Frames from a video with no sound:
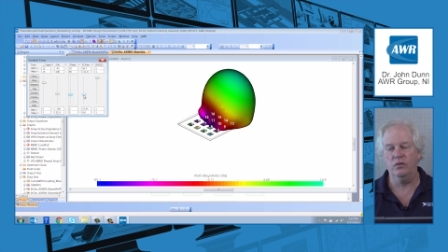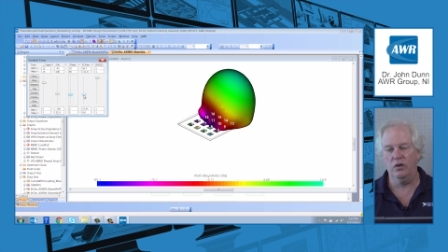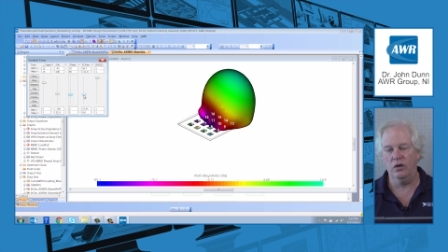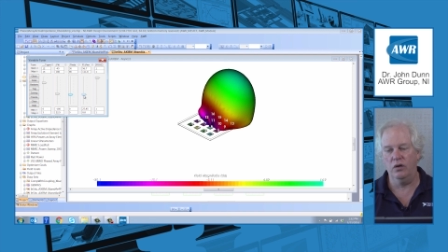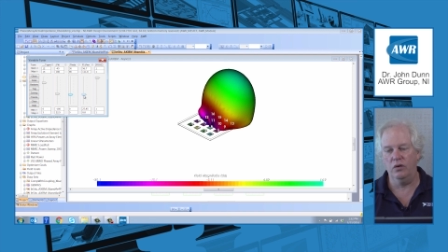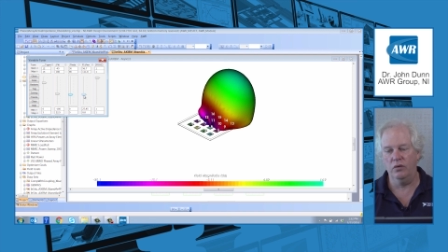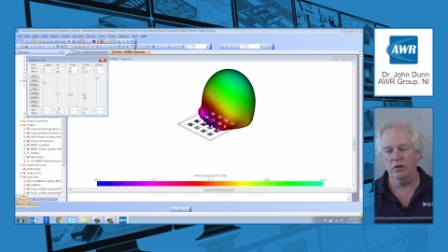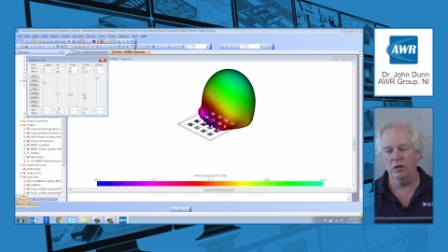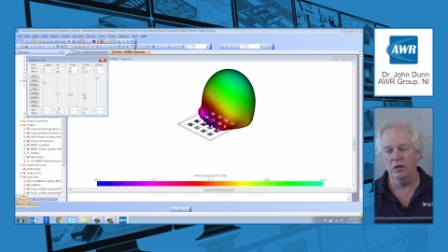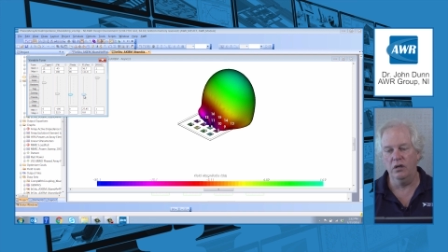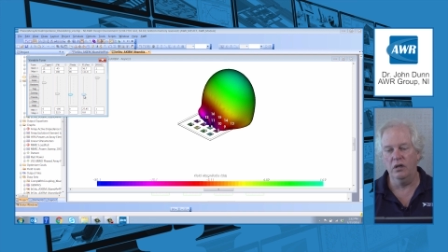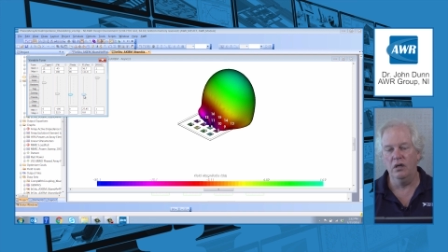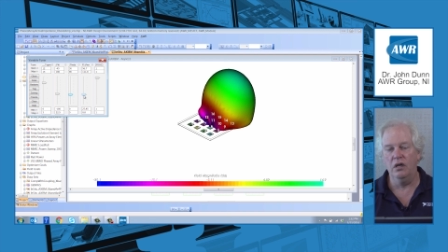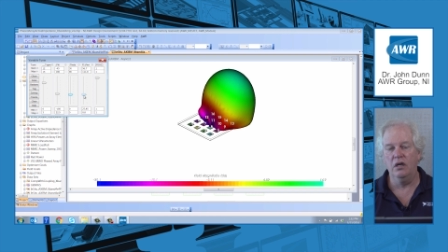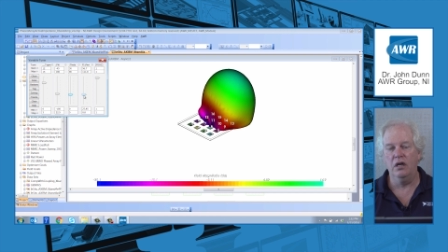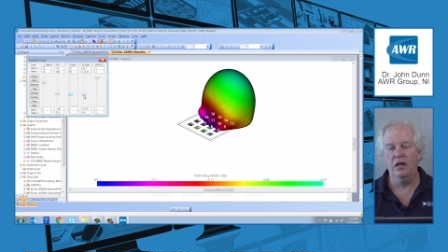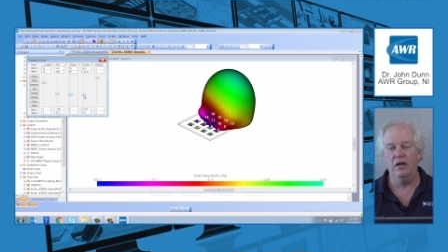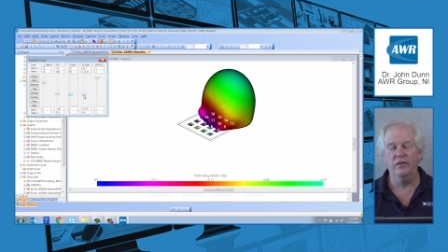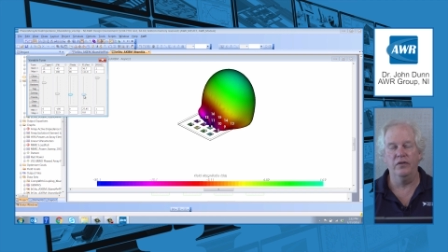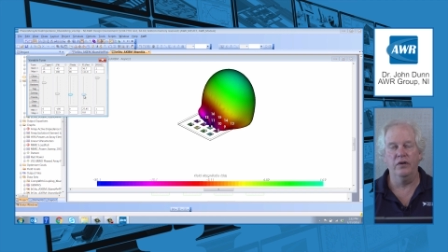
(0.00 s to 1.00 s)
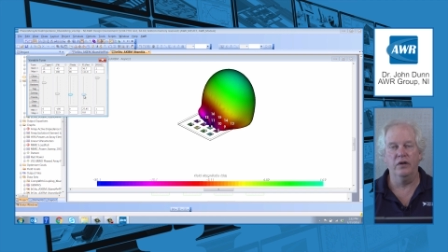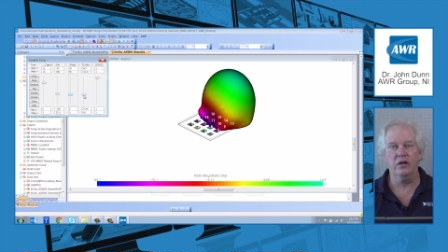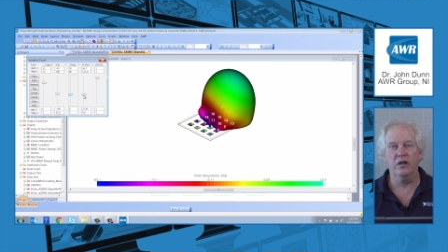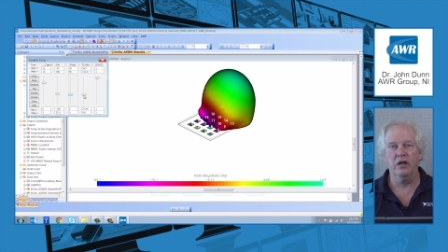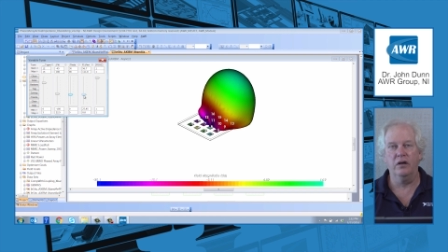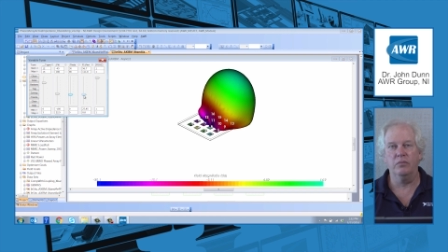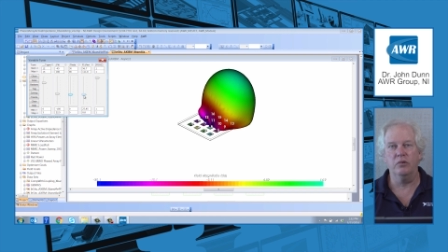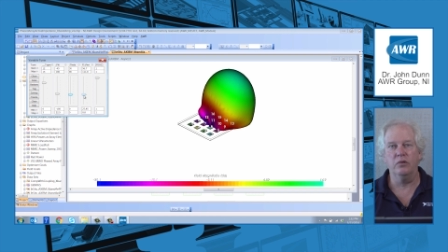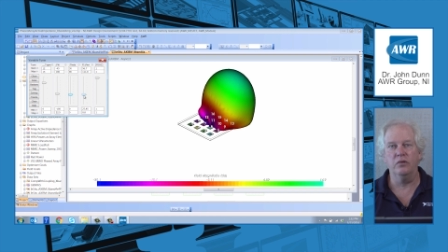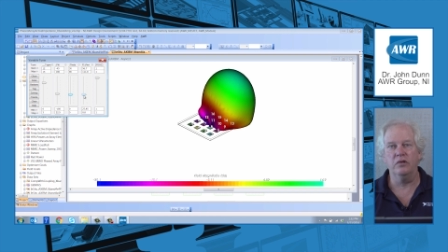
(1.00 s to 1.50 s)
load and they're
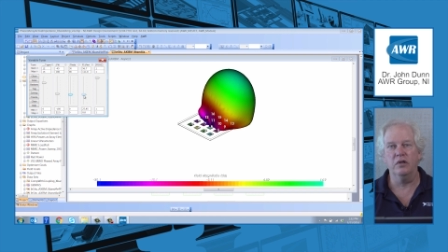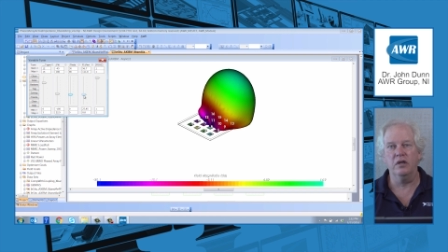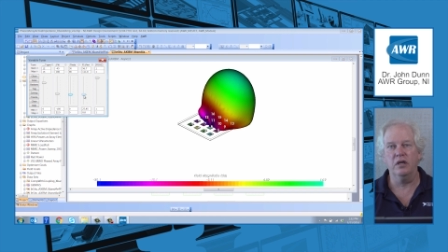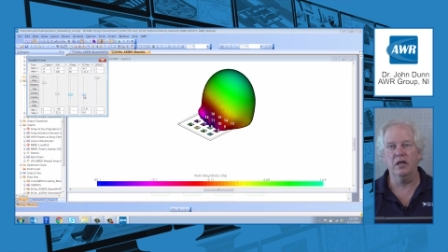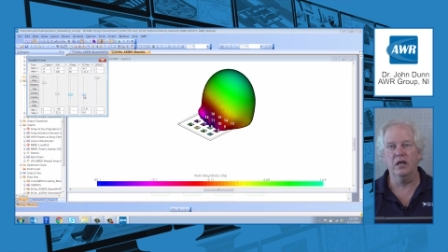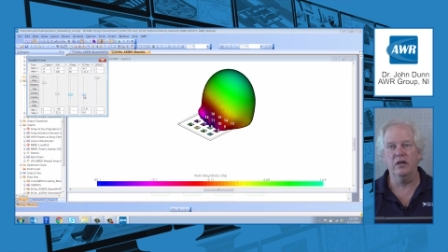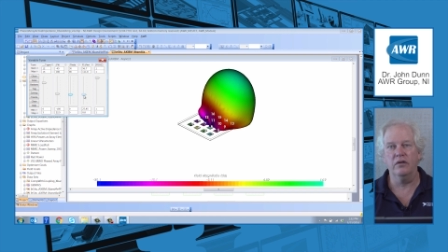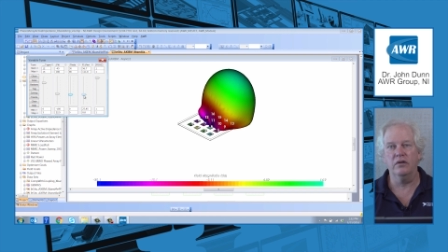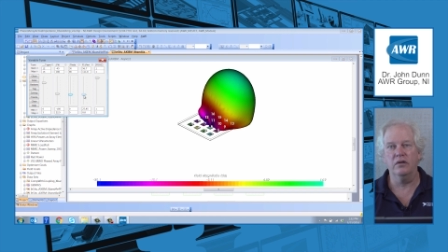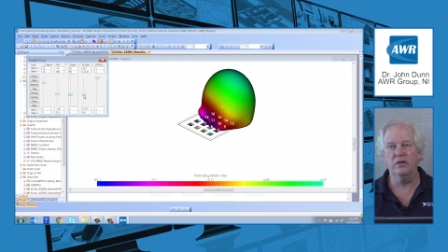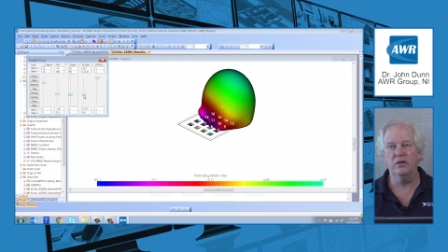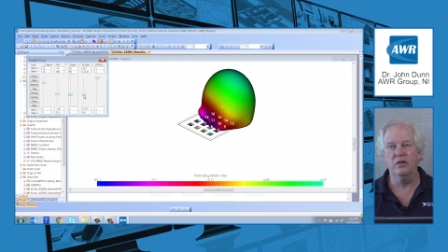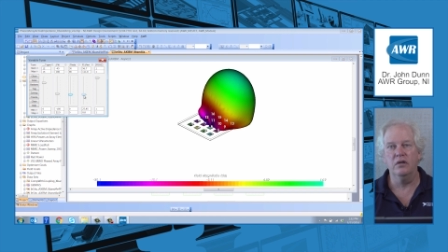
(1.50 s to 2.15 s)
coupled together.